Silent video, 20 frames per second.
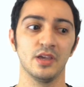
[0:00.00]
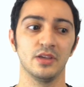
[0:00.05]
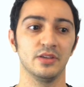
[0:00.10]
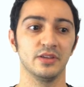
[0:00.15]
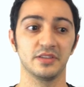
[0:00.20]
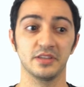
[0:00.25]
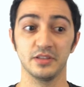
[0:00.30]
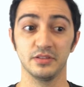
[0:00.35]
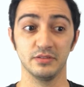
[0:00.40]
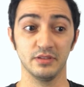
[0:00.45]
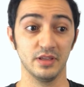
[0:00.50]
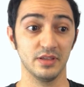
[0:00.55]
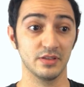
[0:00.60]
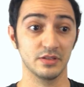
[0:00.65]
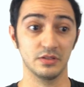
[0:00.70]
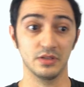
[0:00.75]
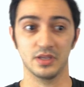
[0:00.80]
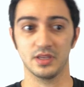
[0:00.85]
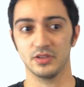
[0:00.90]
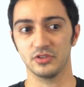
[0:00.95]
You
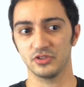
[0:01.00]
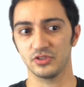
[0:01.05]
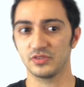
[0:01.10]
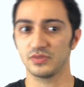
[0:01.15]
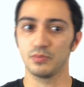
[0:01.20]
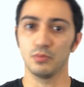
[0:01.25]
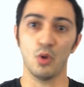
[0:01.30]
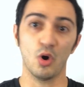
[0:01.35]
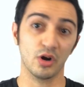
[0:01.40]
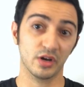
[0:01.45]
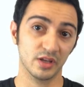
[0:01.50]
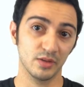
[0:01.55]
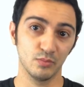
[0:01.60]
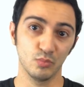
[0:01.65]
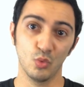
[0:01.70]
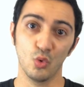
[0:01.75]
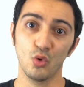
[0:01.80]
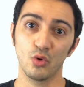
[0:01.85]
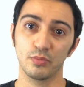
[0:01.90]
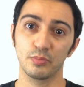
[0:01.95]
can just market
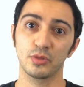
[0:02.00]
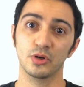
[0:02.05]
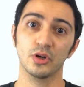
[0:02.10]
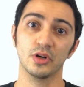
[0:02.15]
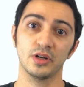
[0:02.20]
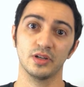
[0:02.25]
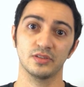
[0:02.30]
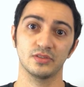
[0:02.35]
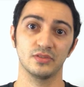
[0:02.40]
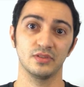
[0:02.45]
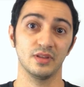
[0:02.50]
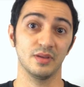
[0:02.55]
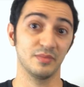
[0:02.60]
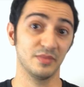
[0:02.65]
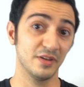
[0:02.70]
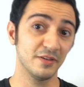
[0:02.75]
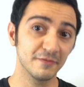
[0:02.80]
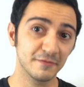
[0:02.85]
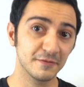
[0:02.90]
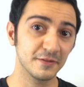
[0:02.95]
more products to them
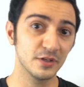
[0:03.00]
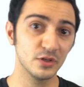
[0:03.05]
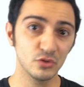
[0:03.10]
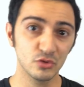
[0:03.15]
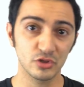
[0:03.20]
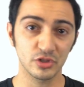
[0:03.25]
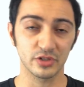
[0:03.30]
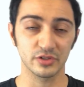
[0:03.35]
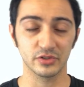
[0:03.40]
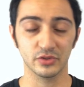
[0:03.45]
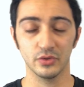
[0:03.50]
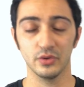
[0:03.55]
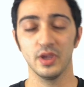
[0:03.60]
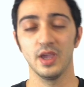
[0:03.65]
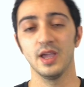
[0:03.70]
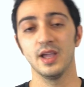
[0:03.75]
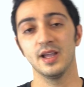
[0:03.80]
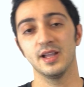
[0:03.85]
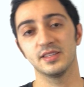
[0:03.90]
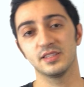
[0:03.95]
in future. So
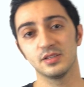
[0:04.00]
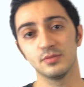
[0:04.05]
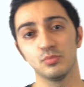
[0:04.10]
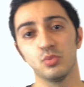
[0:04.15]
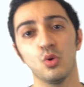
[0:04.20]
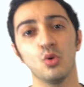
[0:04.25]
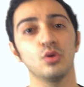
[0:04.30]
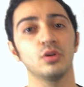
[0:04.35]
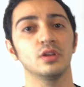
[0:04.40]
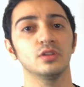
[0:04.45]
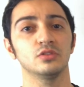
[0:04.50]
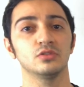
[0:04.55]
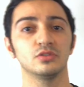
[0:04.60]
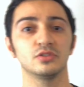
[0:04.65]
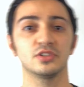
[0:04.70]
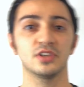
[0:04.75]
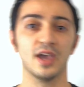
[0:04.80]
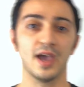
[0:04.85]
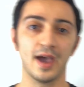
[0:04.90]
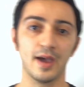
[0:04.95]
it's important to
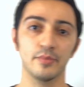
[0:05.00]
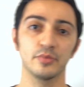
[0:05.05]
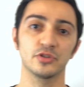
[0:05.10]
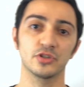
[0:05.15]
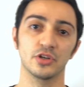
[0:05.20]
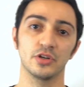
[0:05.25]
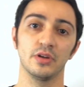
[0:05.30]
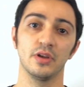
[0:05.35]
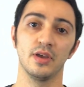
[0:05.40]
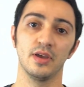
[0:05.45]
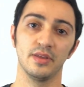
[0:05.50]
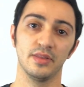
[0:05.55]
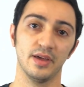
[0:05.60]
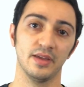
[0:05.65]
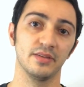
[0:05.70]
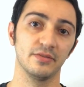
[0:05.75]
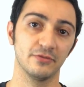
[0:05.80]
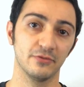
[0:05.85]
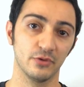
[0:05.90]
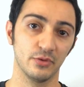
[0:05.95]
capture
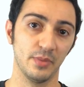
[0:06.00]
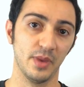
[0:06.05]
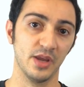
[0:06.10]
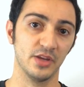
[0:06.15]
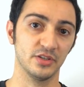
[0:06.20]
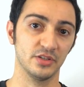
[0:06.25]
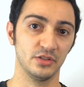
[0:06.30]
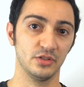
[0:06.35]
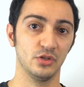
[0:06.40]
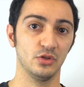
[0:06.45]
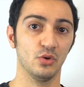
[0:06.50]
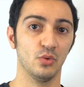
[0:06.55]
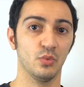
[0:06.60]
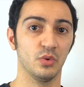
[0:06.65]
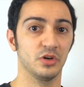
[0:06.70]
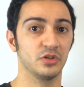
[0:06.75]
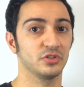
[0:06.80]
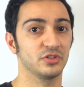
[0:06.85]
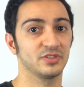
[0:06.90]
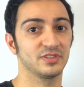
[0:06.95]
that information. You don't
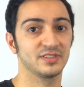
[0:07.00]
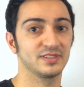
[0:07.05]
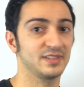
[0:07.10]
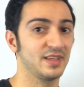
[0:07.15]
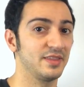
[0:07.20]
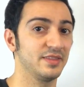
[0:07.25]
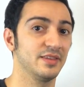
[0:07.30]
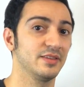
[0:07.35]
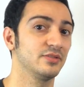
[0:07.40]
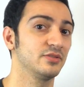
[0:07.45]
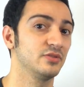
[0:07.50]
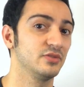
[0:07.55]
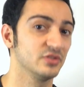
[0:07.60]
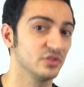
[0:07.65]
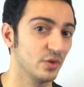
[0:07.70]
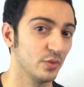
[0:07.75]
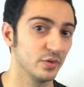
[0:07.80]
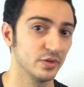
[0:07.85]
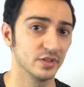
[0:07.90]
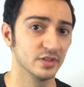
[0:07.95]
want to just send it to
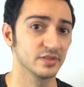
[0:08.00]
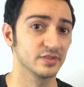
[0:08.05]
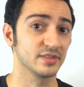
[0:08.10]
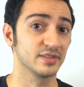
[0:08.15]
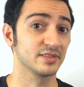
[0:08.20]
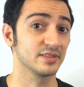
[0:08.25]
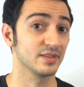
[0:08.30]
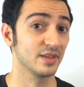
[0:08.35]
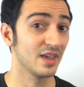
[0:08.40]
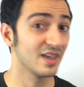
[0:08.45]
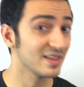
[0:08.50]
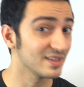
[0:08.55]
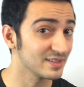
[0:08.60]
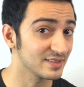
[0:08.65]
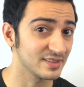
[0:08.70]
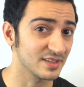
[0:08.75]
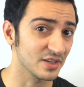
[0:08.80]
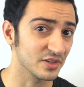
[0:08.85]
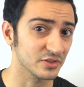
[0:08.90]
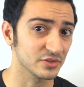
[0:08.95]
someone else's
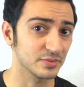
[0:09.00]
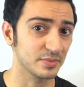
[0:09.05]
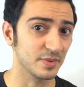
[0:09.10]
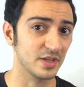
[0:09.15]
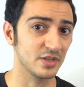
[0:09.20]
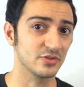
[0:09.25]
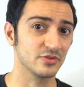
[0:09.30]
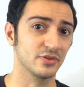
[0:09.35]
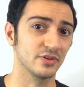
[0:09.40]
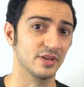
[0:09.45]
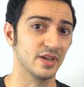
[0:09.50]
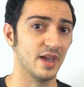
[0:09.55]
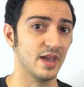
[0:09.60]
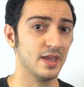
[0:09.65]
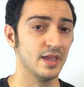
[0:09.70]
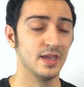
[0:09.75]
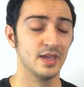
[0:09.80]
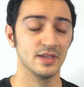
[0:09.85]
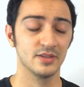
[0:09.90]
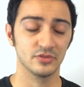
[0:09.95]
sales page. Okay,
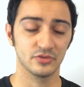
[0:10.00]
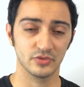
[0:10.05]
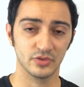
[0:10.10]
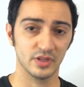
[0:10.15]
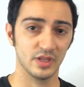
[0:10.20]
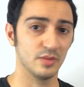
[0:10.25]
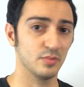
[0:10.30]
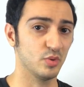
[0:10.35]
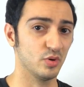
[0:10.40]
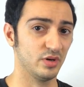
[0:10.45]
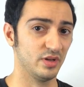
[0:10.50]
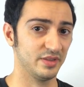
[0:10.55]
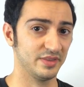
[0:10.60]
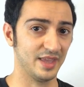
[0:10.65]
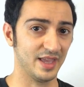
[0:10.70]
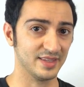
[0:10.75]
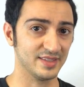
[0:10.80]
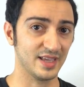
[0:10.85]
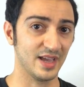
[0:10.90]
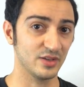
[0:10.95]
it's really important.
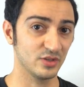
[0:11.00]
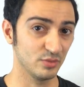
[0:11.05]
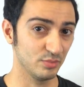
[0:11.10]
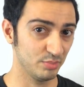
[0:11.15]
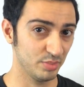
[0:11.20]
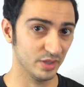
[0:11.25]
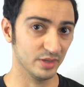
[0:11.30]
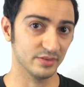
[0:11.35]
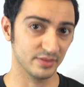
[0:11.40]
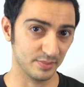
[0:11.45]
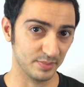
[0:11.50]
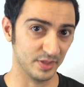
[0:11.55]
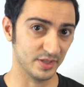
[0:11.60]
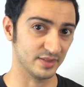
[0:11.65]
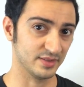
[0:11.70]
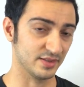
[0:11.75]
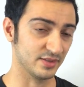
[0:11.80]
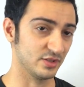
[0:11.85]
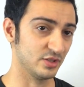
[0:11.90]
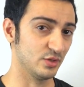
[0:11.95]
That's how you build a
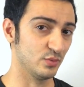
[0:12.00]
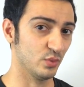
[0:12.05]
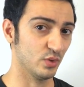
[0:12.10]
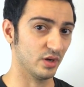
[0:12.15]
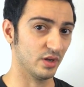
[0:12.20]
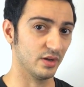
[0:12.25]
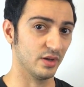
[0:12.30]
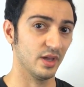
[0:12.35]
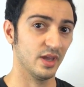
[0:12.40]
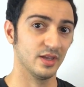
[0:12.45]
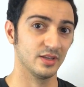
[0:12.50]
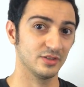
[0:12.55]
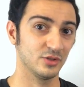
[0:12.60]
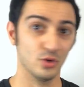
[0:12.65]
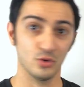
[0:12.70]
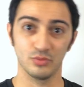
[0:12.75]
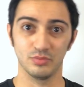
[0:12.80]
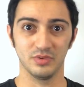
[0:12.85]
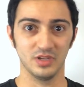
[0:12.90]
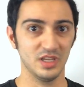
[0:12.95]
business.
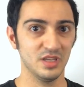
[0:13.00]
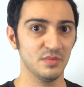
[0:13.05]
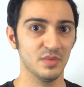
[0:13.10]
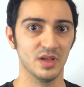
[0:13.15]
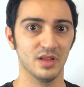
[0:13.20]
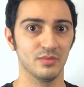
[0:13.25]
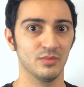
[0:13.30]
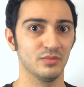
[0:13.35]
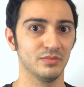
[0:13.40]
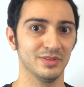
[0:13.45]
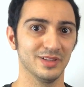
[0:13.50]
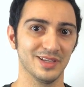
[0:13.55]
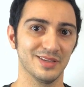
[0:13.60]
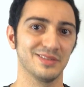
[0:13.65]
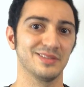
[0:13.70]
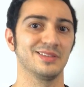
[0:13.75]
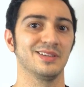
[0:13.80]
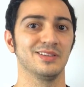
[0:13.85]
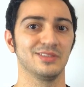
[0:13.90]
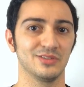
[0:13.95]
Your email
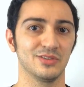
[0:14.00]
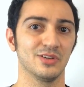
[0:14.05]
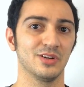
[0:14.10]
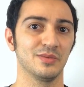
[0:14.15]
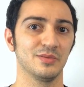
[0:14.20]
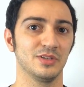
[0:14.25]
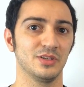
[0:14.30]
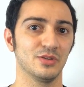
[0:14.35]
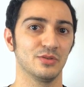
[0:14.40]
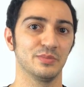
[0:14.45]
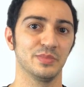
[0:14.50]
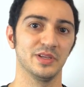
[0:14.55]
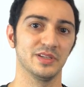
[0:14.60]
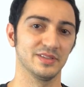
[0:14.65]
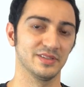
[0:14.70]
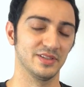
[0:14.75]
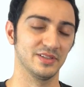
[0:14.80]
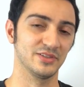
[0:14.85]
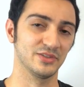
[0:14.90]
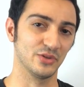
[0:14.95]
list is going to be your
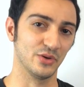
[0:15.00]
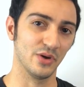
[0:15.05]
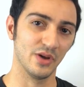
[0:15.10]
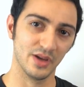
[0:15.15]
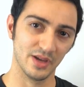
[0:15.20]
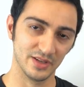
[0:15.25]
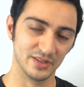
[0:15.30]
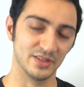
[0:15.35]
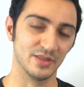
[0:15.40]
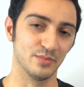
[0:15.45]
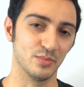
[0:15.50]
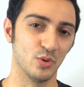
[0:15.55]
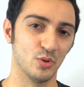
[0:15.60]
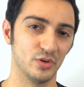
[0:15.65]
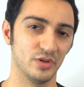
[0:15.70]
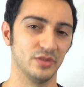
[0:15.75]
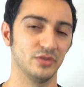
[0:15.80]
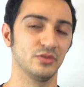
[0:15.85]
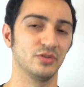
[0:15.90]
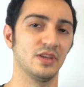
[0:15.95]
business, so it's
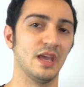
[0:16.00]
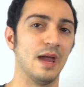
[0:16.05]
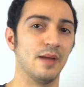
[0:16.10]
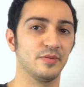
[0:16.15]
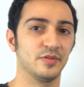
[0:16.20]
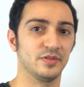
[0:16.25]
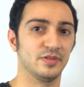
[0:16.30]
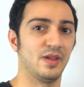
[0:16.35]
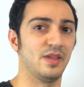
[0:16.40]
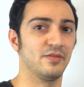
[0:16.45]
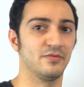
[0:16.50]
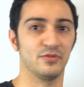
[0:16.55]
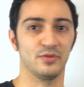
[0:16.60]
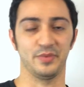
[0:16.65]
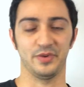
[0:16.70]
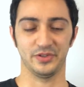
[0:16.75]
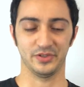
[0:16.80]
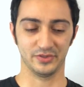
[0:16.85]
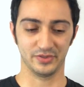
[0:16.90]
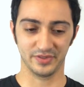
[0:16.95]
important to capture that
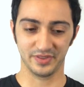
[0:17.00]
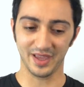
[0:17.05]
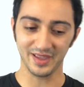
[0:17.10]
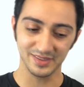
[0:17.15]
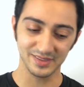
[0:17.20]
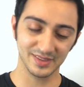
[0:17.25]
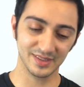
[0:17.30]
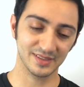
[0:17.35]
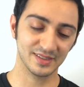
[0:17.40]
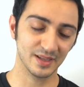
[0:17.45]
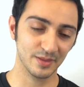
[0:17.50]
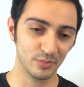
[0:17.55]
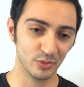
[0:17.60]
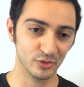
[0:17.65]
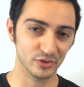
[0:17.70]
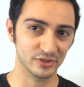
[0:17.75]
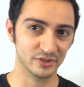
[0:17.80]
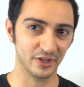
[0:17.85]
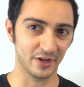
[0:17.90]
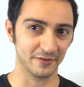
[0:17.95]
information. So that's the
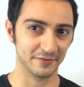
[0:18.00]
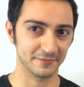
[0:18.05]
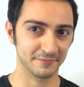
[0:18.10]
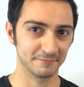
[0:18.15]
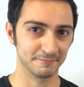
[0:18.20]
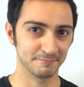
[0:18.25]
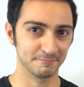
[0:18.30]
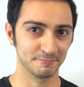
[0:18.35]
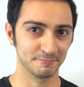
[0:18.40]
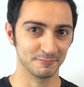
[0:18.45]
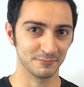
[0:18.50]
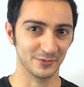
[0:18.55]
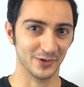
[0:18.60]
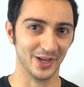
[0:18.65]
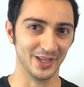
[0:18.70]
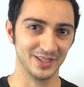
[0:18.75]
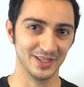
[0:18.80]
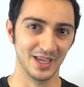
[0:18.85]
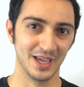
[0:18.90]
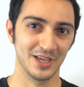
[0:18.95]
simple stuff,
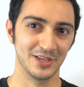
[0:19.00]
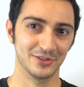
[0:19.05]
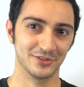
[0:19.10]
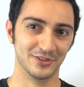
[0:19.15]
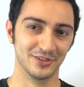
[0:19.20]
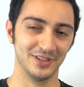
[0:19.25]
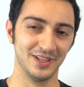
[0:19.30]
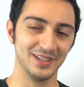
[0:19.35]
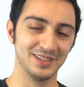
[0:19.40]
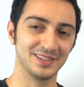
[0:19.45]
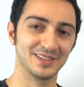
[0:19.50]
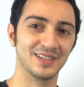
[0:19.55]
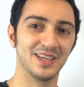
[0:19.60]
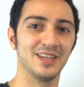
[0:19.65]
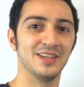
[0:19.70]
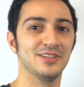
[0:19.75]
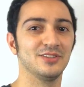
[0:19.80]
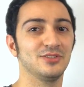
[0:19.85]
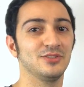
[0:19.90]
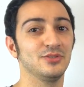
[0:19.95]
right? So let's
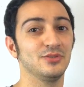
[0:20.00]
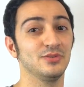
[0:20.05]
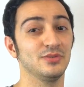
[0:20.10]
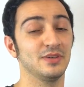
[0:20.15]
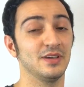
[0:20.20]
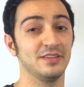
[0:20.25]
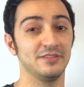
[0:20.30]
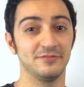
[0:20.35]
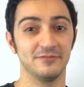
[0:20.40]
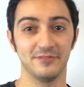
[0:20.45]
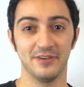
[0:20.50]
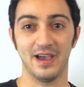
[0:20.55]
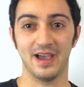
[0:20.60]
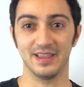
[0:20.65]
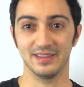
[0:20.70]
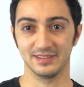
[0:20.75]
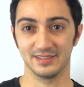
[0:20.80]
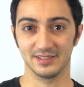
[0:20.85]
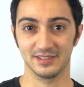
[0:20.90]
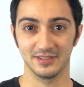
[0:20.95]
get into
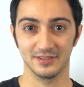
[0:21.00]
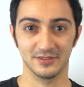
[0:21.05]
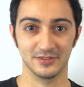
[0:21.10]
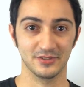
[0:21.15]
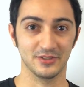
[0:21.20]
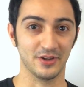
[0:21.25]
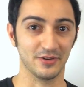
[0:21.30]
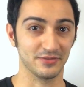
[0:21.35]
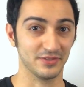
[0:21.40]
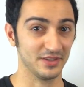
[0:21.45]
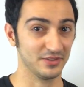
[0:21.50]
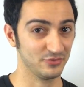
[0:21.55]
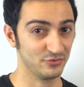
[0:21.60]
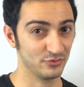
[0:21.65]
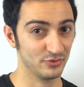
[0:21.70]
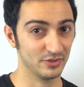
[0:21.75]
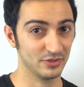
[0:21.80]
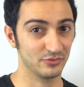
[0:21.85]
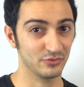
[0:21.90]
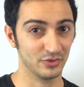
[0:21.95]
advanced stuff.
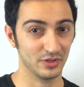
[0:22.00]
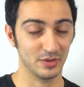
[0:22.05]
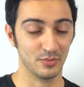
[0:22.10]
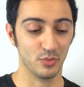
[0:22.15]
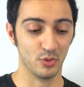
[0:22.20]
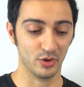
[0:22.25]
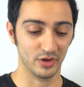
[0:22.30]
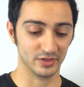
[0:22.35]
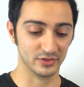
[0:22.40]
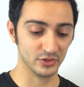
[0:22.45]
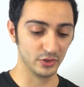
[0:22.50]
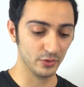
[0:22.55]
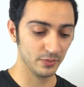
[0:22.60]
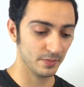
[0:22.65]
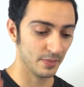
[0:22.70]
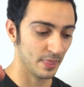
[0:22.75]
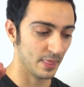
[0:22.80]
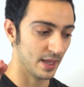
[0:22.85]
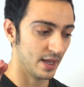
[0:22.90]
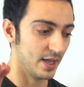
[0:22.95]
That's really, really important. So
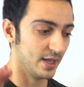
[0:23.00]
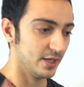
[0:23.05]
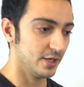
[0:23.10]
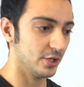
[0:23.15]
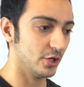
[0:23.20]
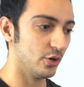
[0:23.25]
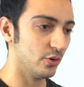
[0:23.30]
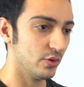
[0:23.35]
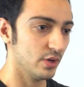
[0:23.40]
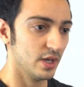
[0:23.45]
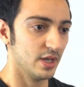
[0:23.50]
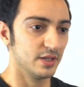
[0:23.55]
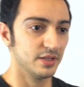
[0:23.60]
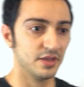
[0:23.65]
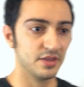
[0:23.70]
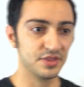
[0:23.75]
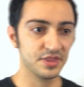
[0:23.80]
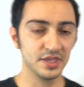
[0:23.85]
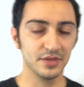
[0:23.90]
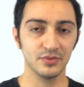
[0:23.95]

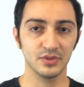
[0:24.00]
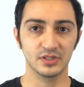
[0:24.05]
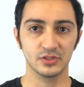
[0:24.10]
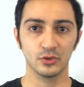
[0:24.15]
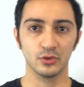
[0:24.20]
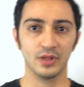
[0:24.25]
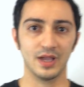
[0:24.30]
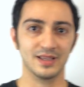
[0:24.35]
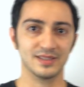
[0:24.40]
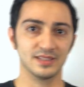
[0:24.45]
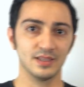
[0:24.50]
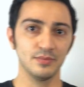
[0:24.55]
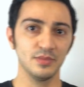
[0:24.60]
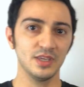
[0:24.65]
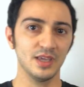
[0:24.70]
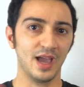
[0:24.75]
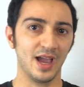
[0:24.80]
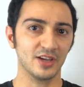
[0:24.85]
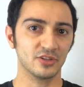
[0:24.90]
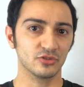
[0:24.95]
the thing with solo ads, let
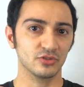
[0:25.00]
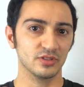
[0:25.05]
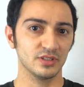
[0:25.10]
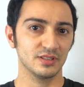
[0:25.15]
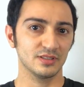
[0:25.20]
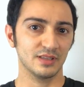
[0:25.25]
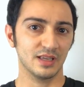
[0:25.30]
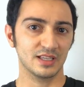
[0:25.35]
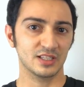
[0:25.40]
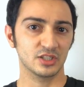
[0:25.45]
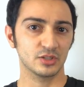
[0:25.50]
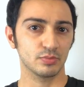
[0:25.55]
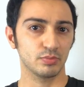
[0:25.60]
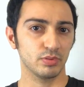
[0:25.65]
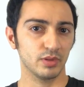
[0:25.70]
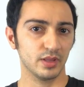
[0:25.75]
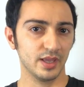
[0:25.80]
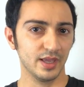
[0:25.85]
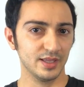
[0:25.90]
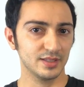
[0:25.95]
me actually
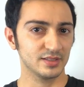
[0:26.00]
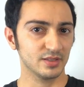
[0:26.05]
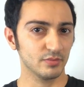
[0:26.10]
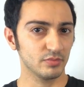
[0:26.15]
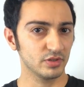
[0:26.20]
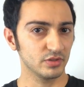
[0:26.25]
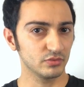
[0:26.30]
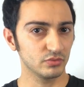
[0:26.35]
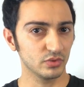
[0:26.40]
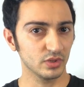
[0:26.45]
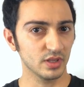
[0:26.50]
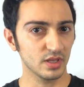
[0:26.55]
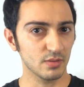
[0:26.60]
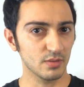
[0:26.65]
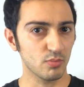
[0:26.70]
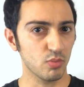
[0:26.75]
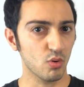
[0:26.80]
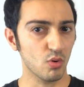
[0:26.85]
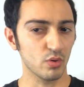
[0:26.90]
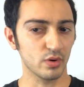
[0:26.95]
explain something really
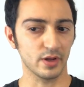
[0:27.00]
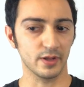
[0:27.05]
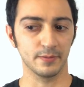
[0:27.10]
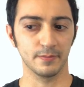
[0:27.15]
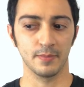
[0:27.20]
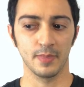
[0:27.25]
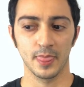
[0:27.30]
important.